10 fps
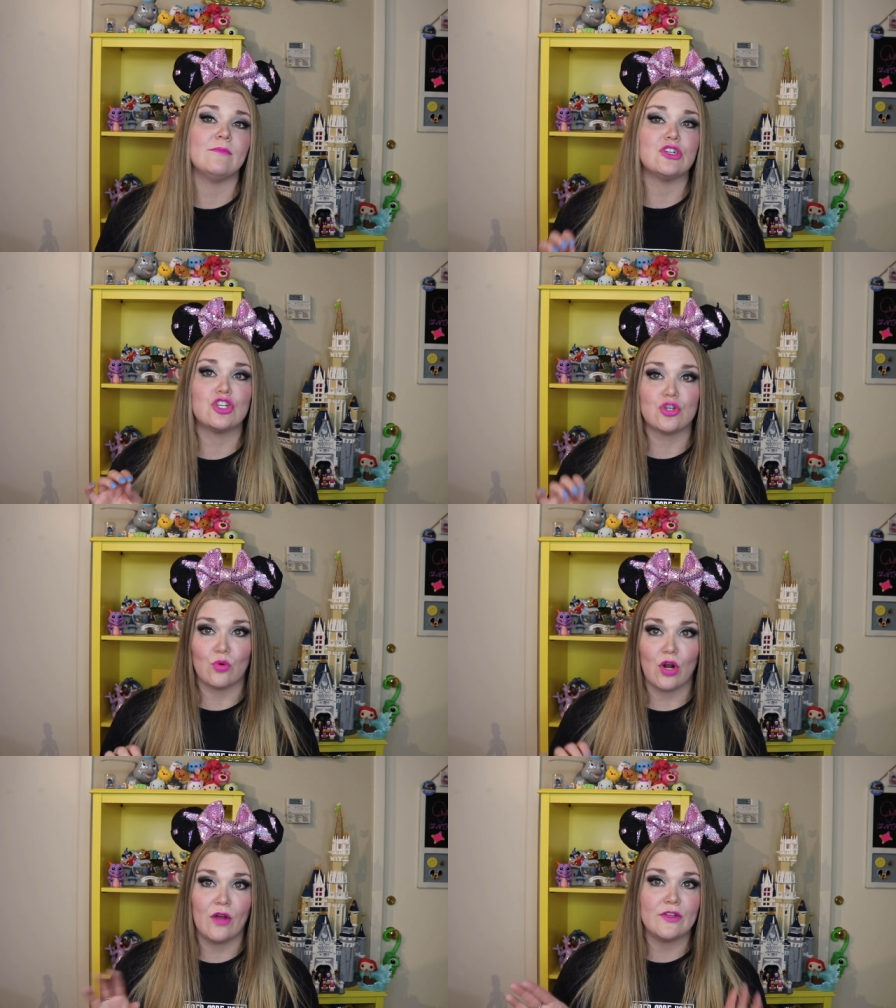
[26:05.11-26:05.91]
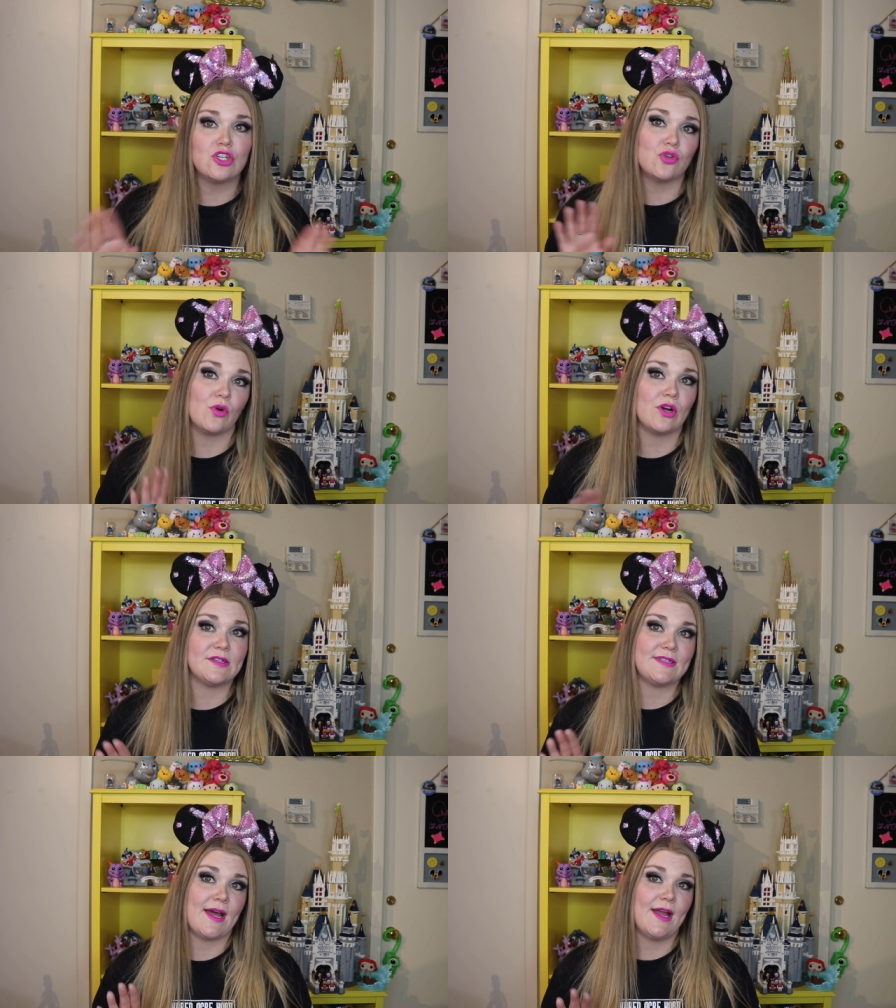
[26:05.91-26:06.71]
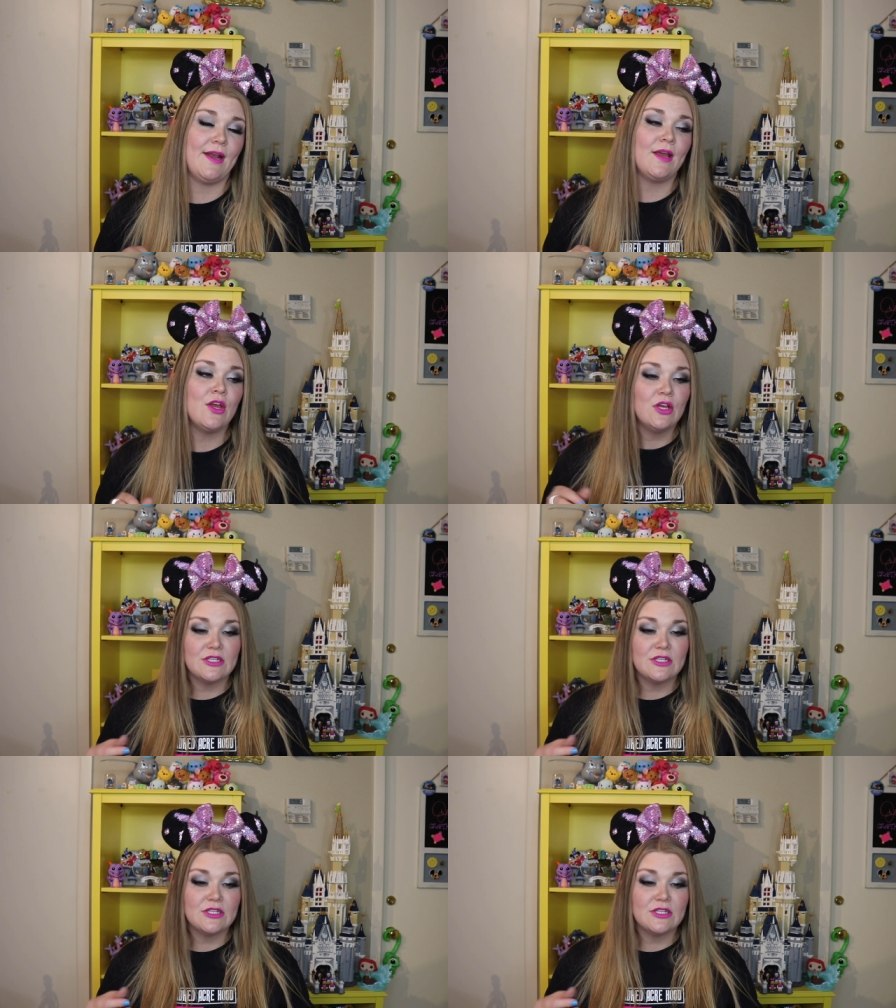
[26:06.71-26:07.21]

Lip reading: short on the shorter side.